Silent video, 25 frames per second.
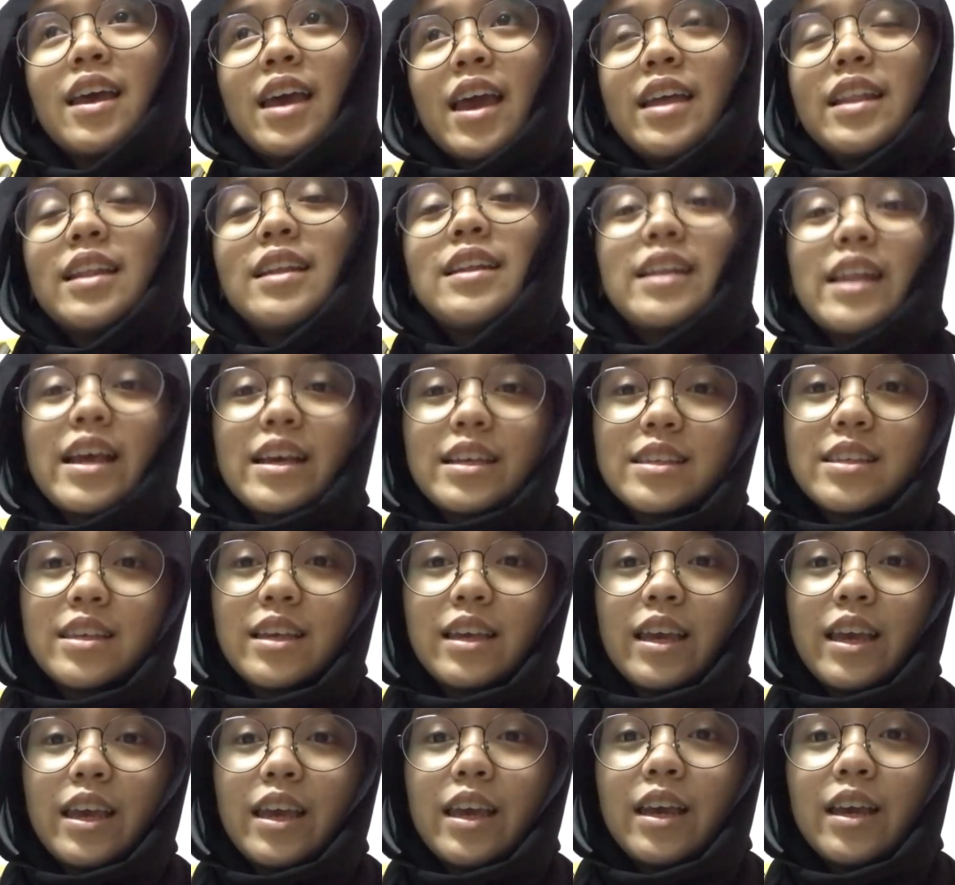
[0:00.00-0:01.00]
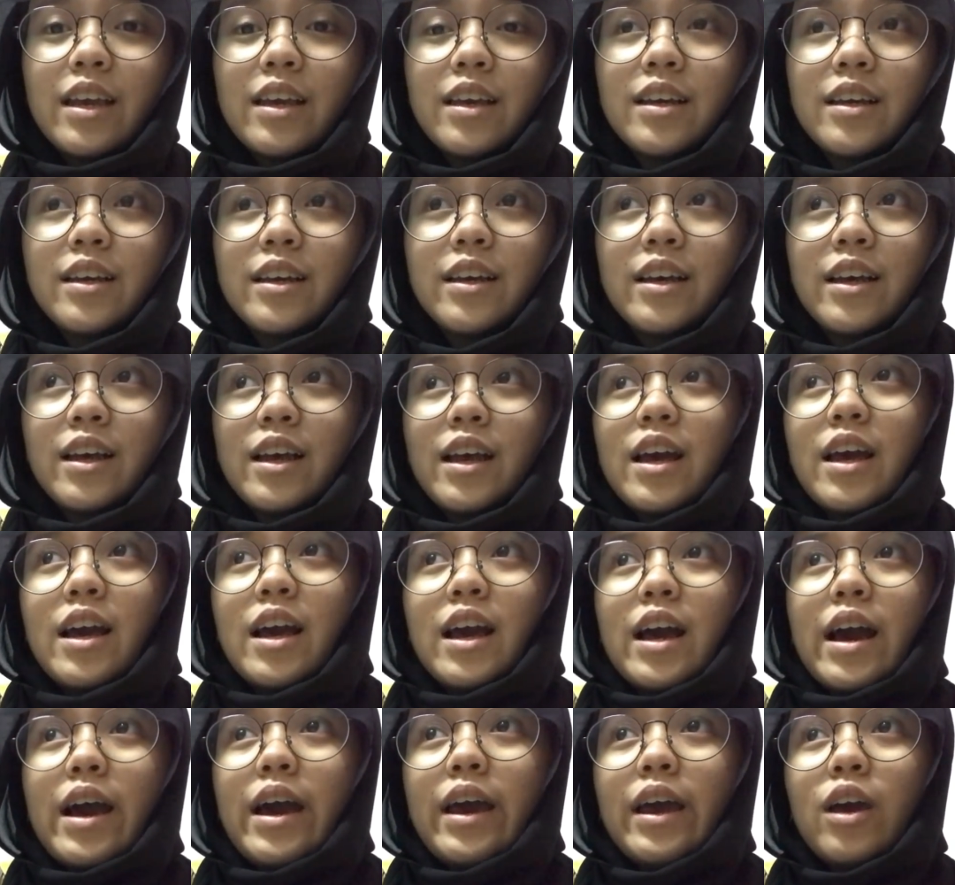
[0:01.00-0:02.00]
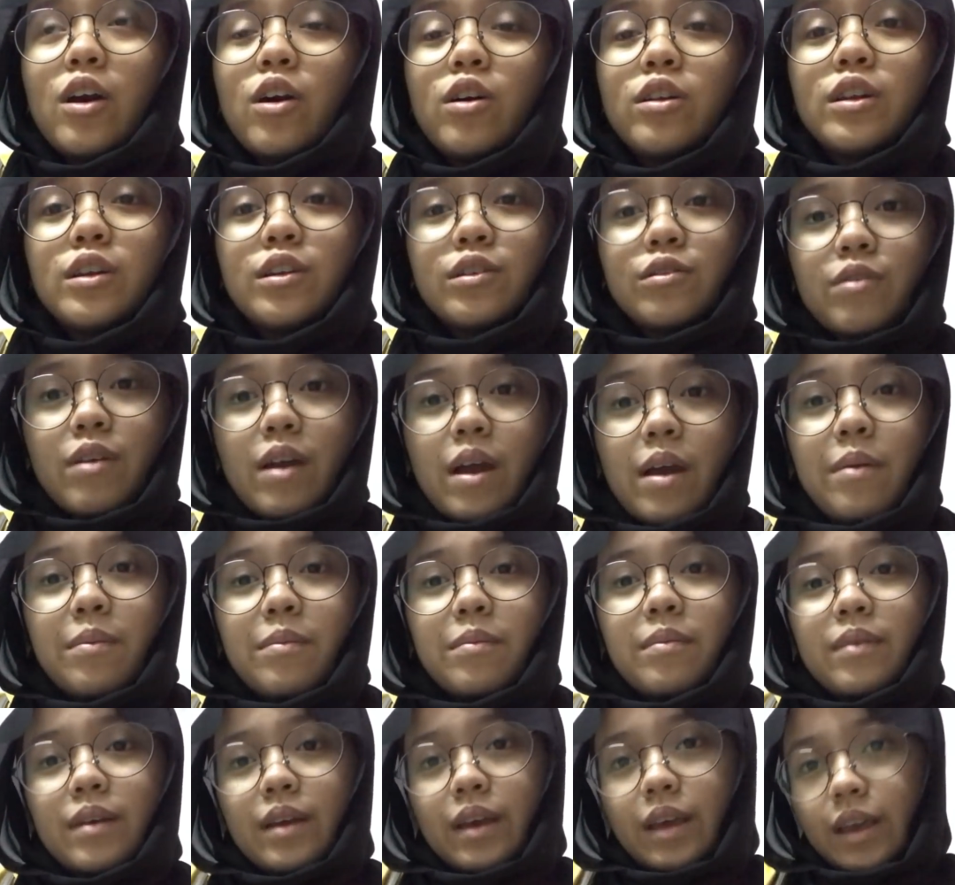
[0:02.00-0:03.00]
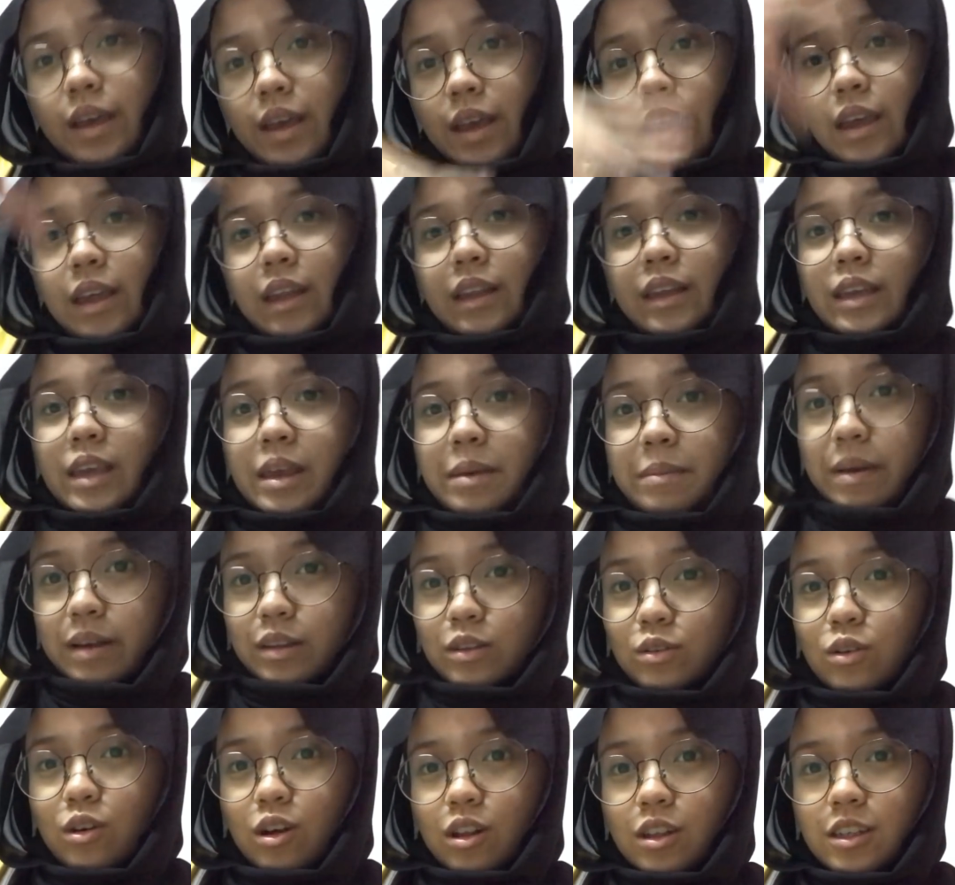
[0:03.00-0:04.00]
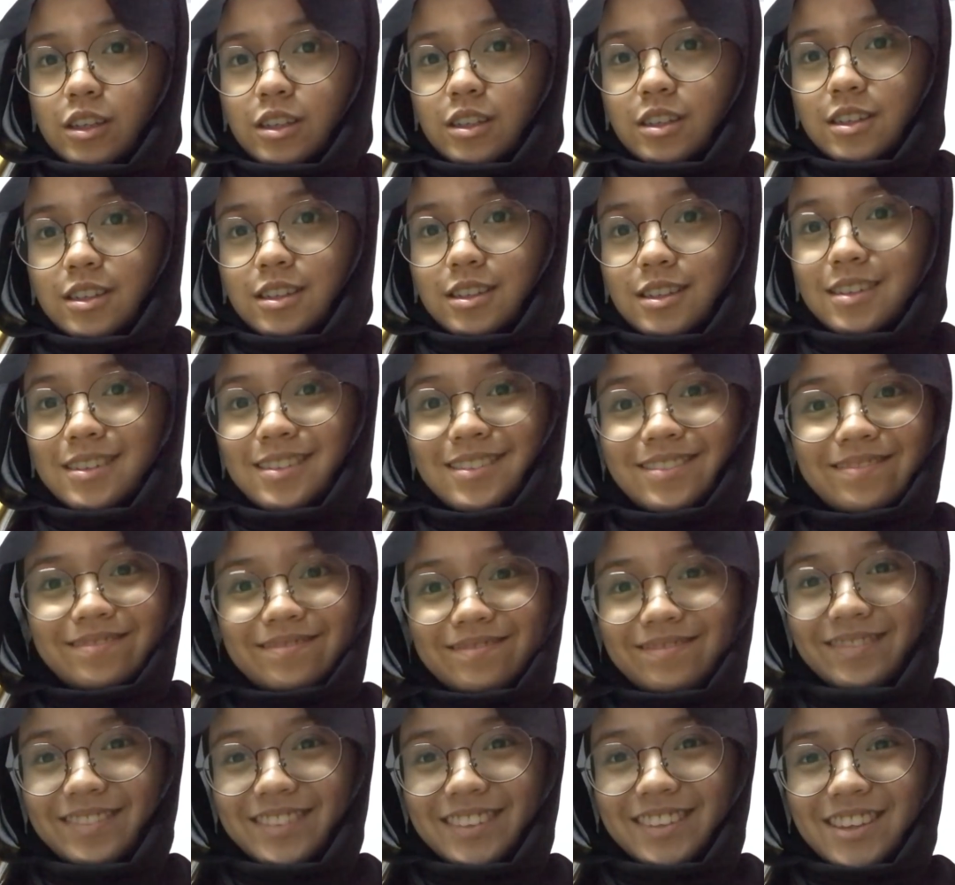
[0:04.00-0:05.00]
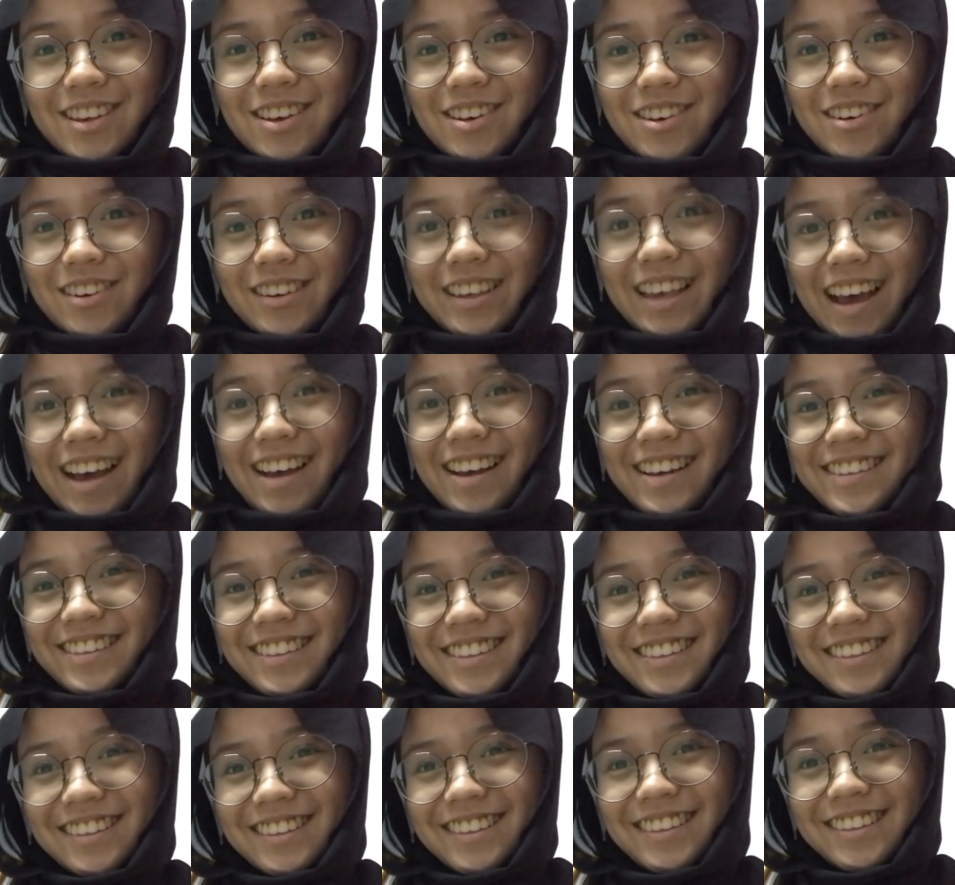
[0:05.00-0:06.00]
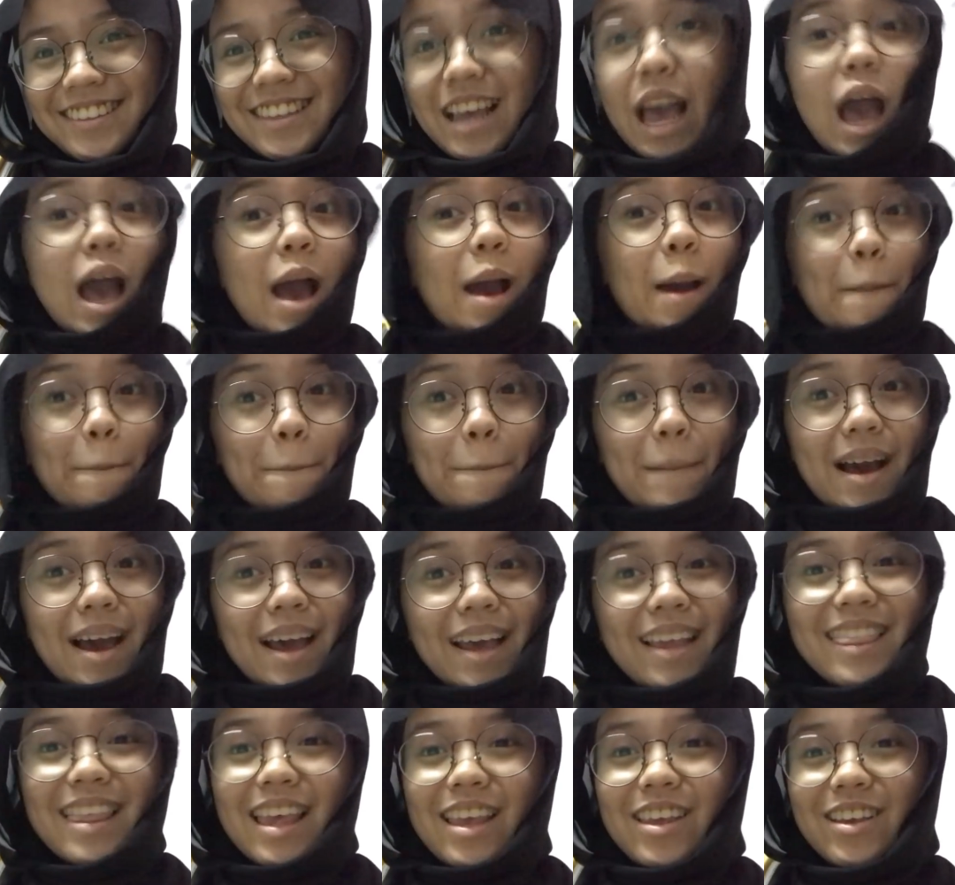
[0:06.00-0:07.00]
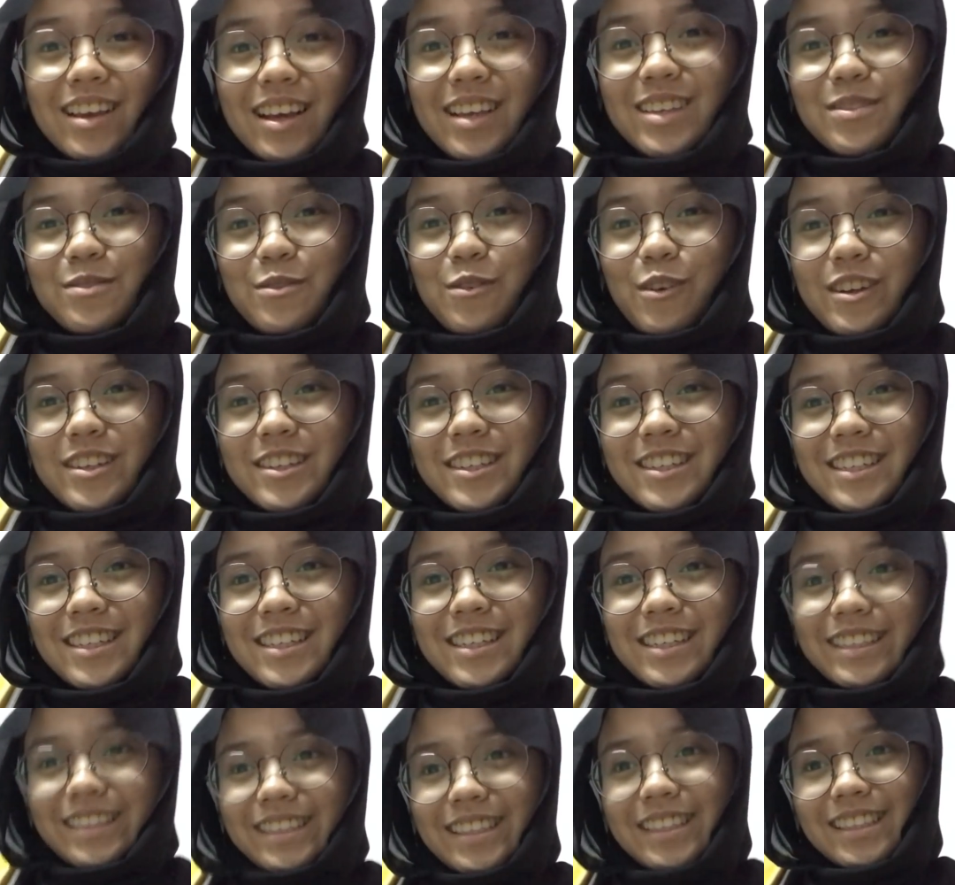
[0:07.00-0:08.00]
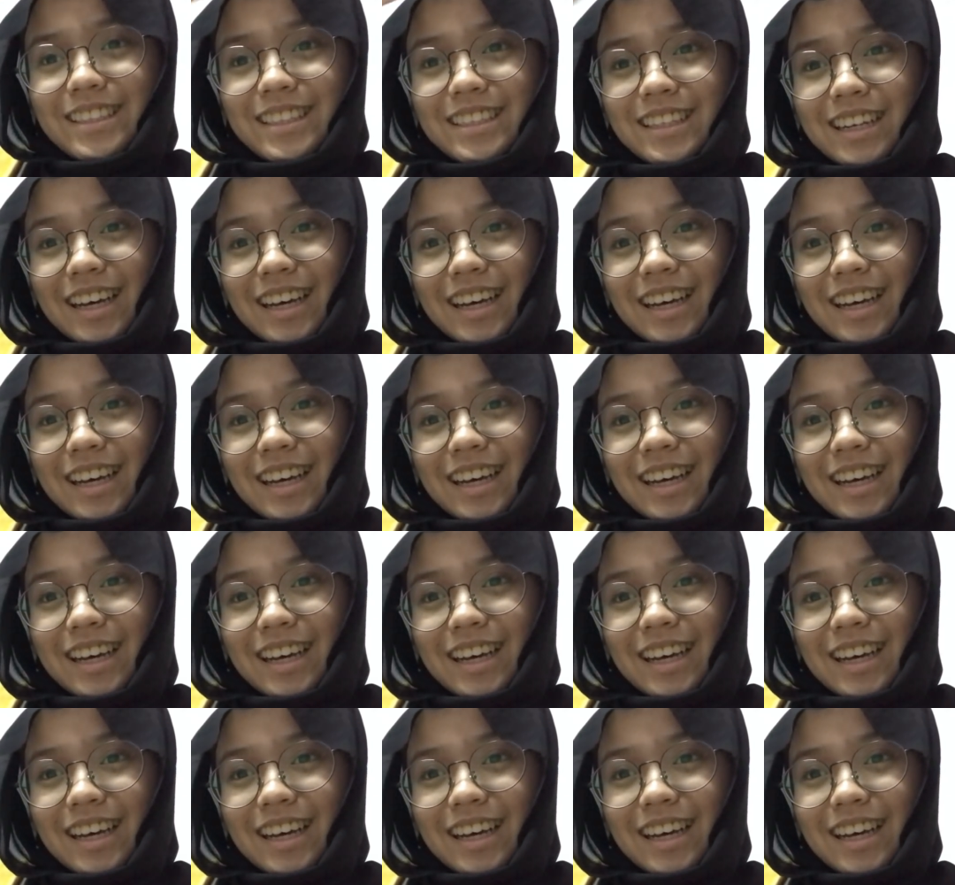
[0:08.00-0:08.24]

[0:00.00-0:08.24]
And then next day, I ordered Grab and came back to college. So yeah. Bye, thank you guys for watching.